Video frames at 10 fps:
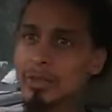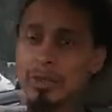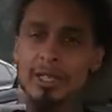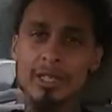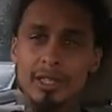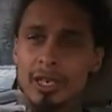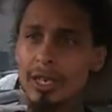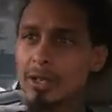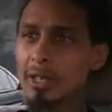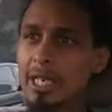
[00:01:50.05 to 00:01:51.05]
20 years
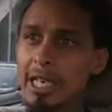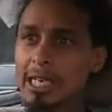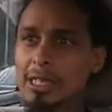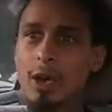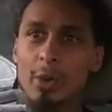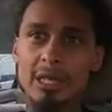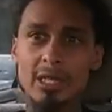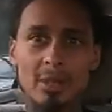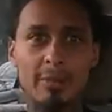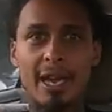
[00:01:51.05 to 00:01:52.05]
ago. It just always
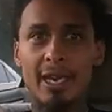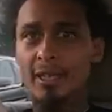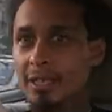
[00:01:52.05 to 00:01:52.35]
come back.